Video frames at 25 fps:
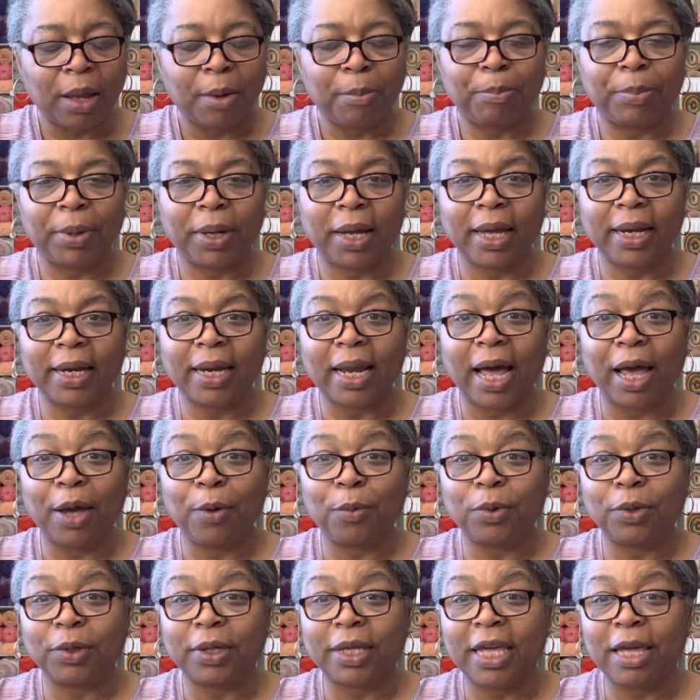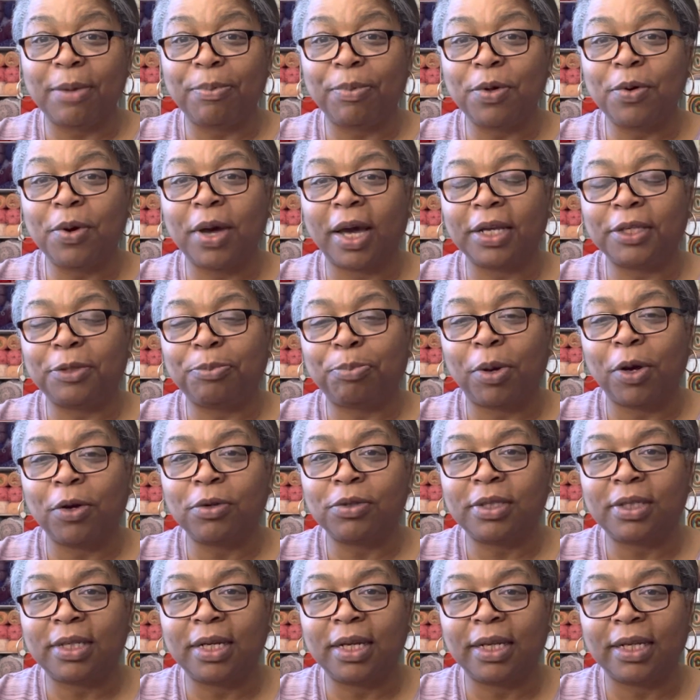but I will keep you guys
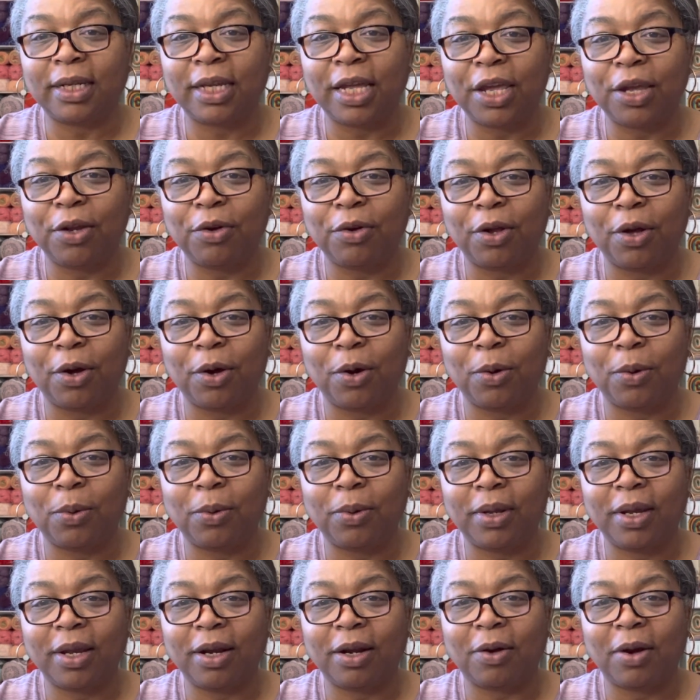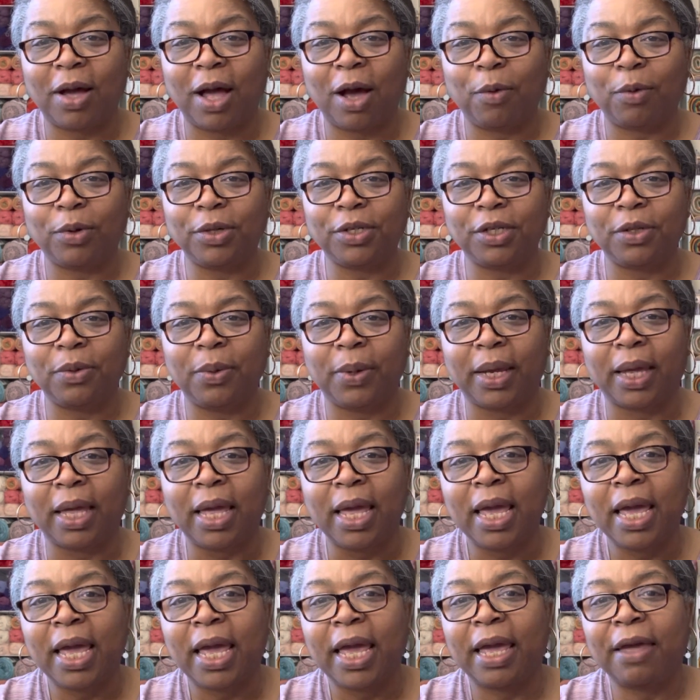posted and let you know, you know, how we're doing.
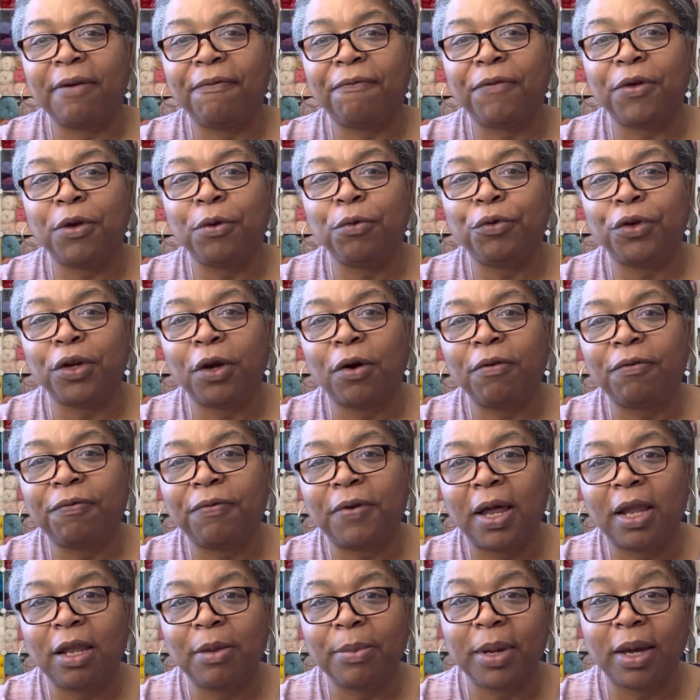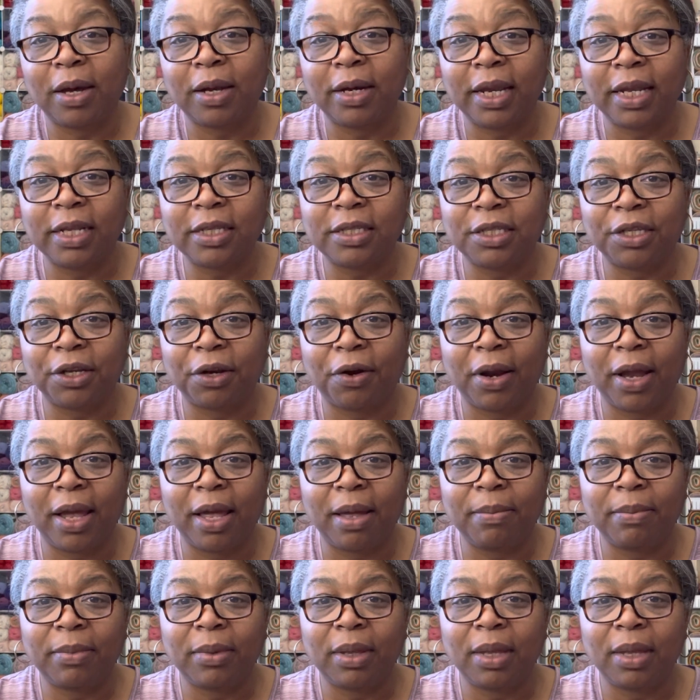If you don't follow me on Instagram,